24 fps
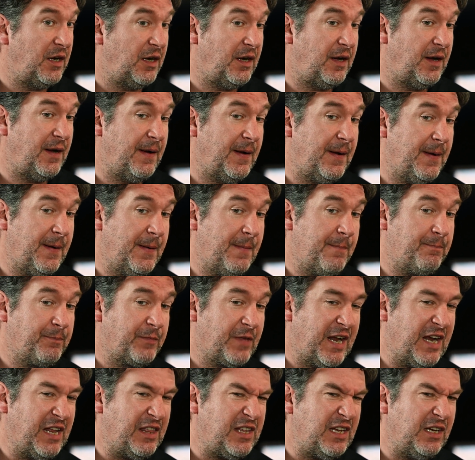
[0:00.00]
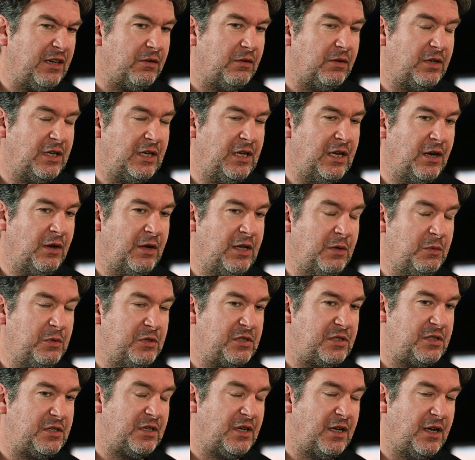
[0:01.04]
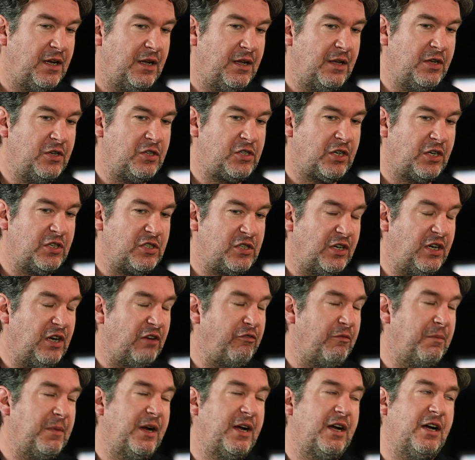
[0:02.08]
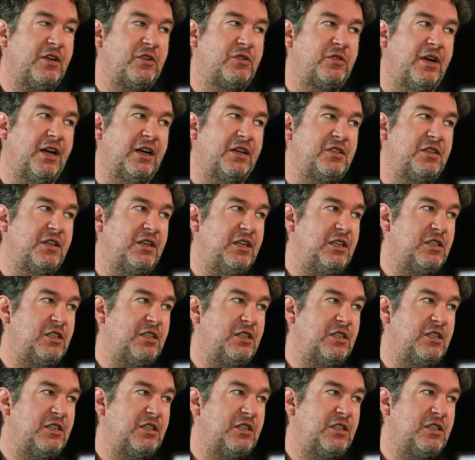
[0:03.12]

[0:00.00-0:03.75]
I think, you know, he was in charge of government contracts at